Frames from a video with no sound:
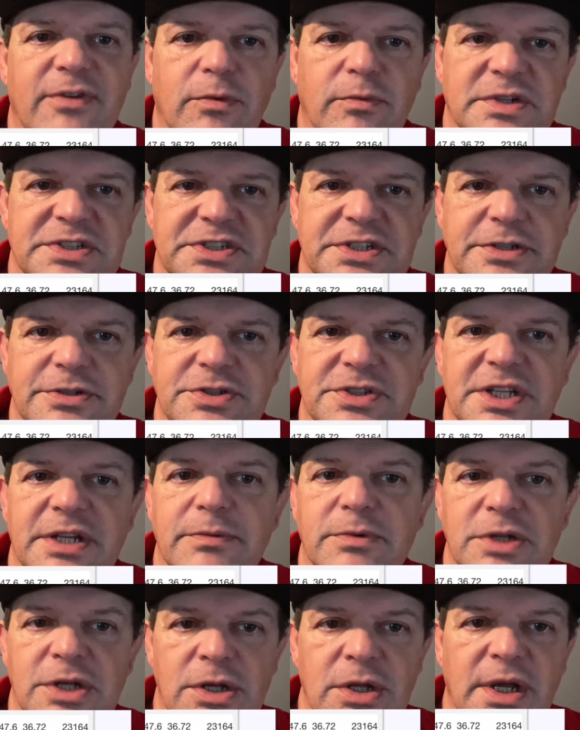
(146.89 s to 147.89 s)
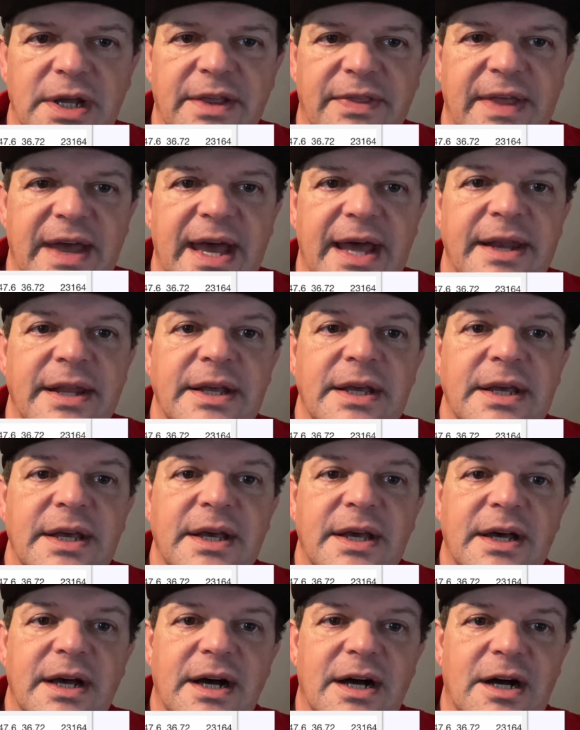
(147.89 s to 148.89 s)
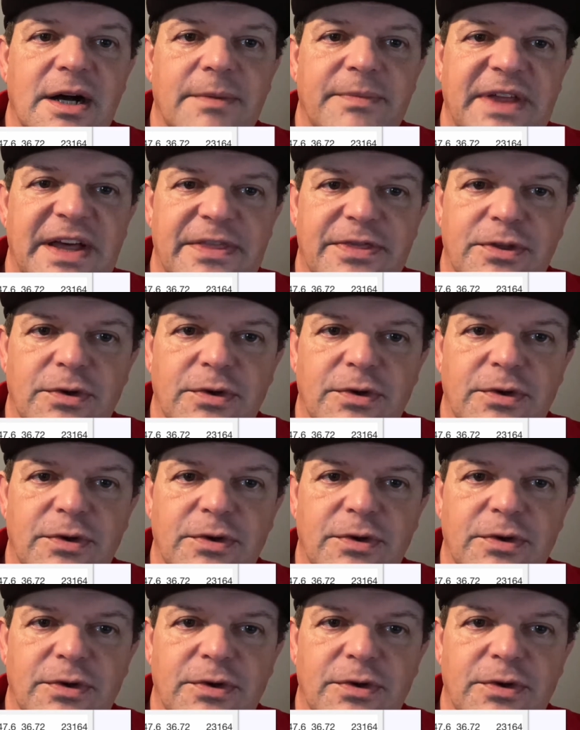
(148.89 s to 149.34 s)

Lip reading: And what's interesting when you look at that, that